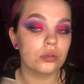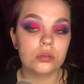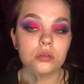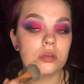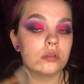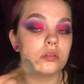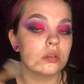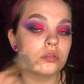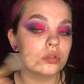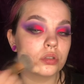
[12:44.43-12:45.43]
and
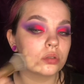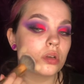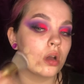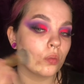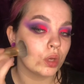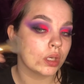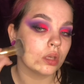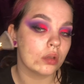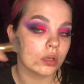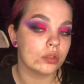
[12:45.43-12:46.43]
then just start working
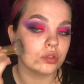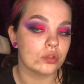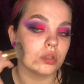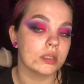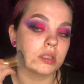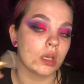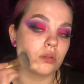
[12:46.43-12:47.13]
that into the skin.